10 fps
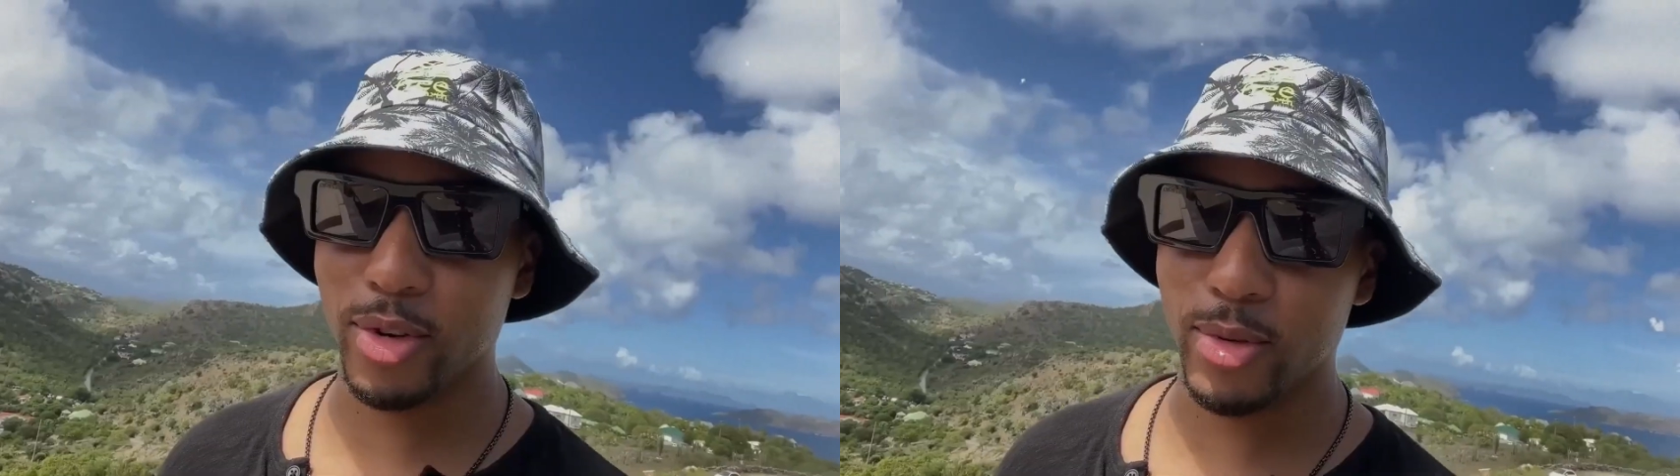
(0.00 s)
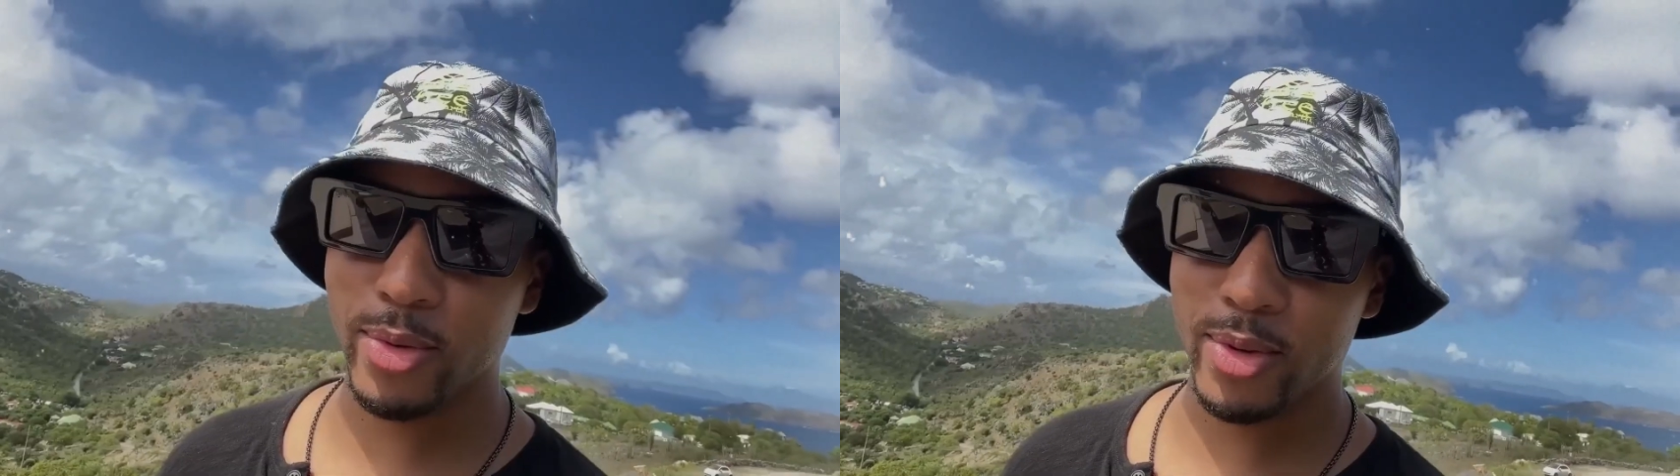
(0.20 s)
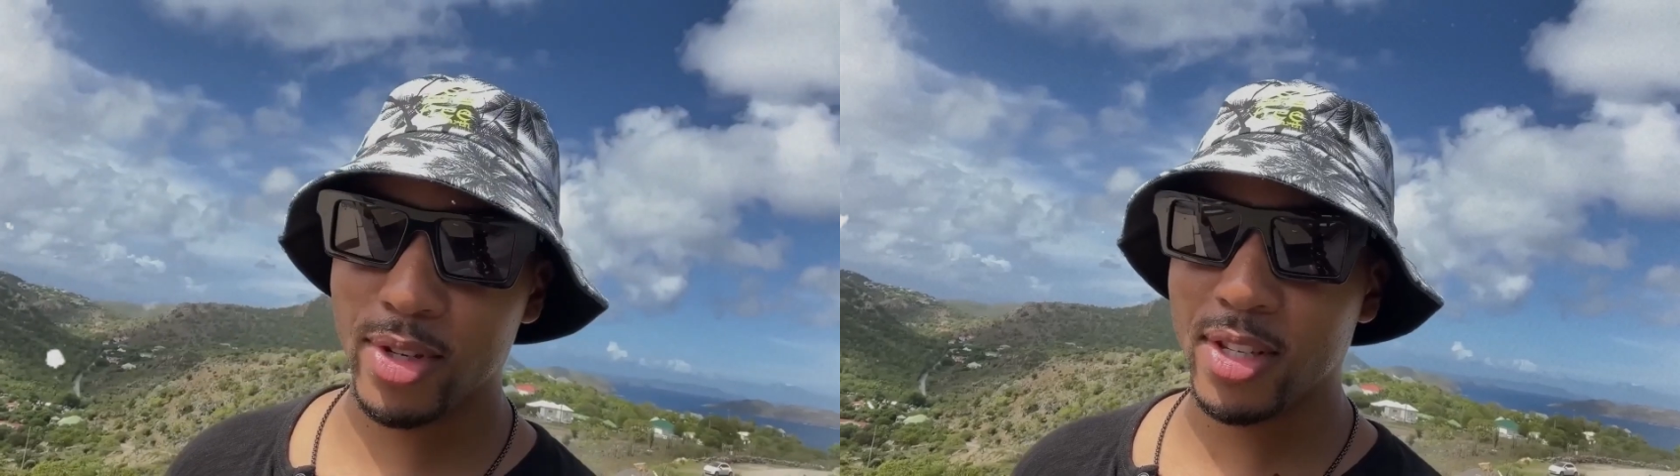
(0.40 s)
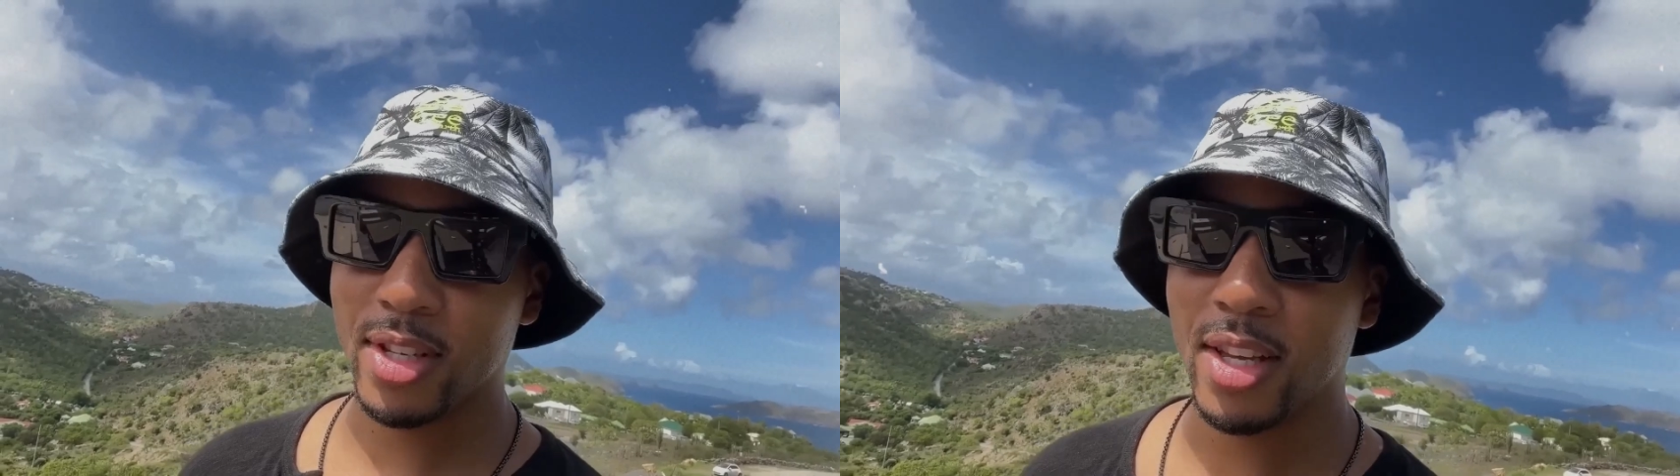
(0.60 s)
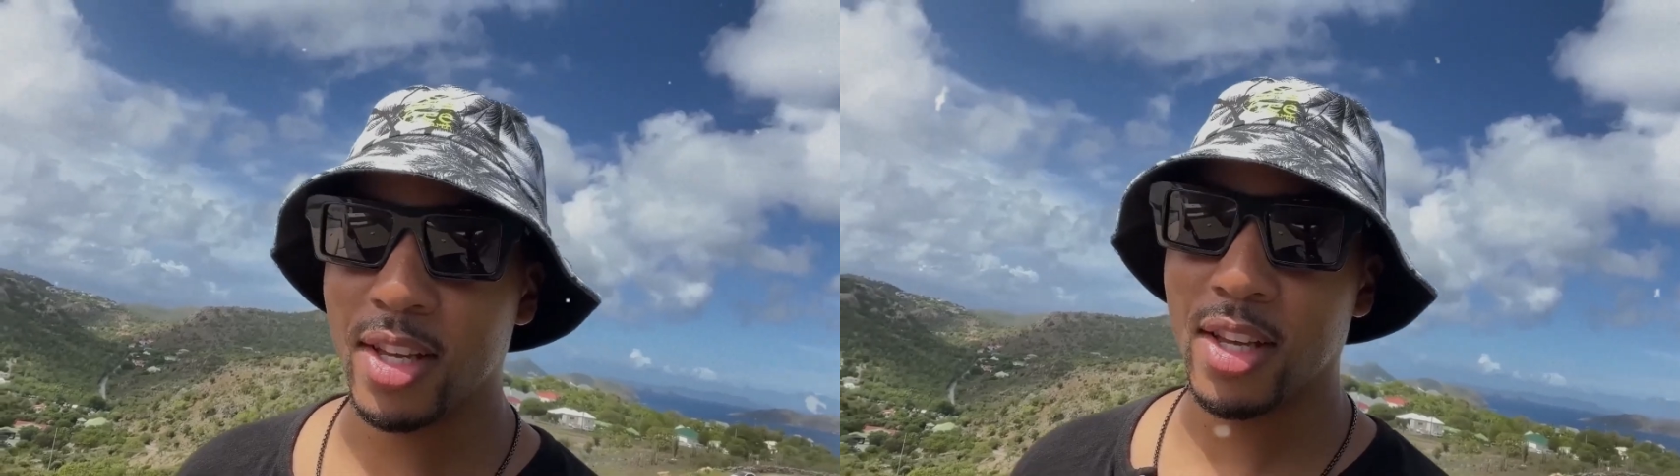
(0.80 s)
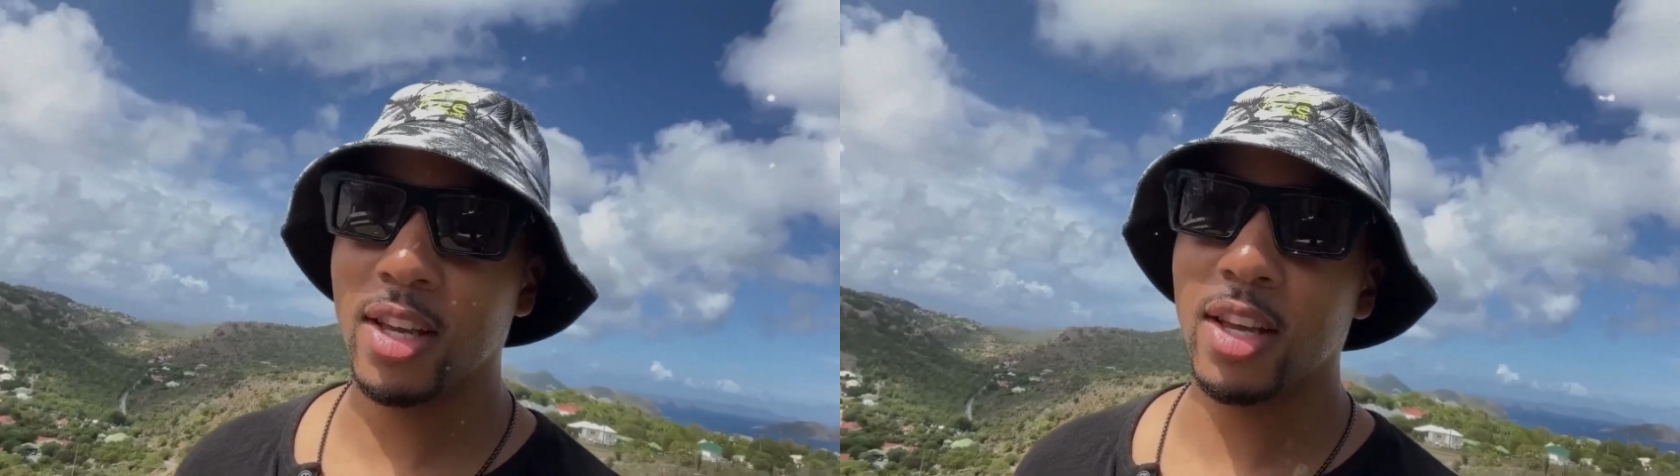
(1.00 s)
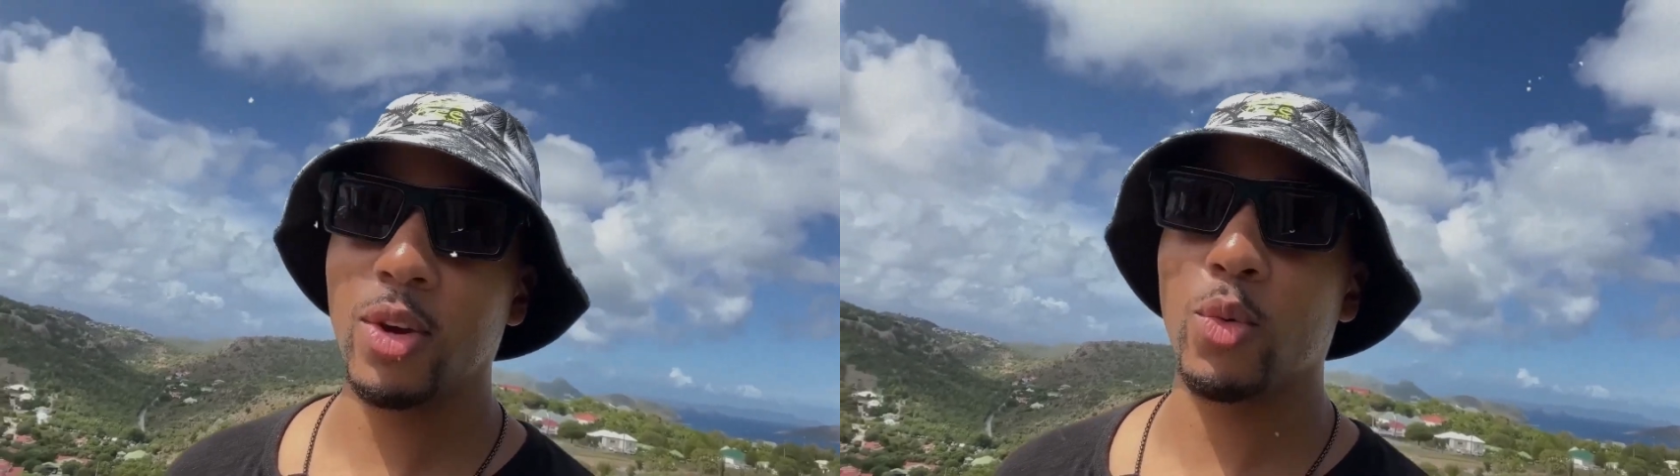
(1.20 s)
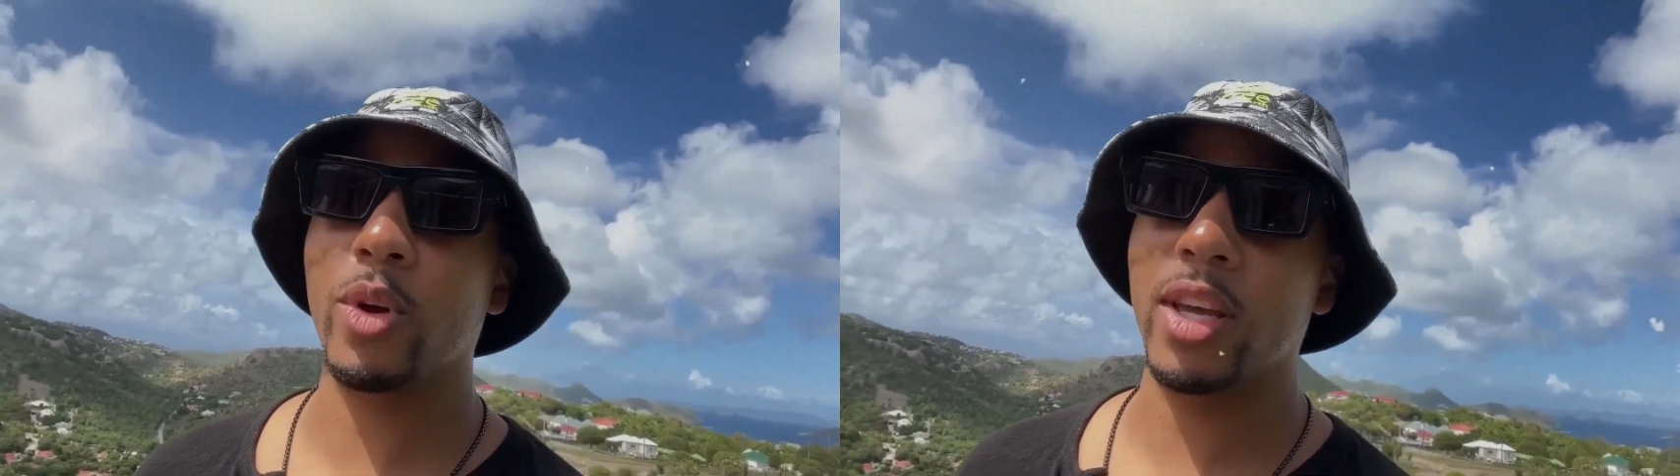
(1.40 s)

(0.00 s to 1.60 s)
dealings that Linda discovered,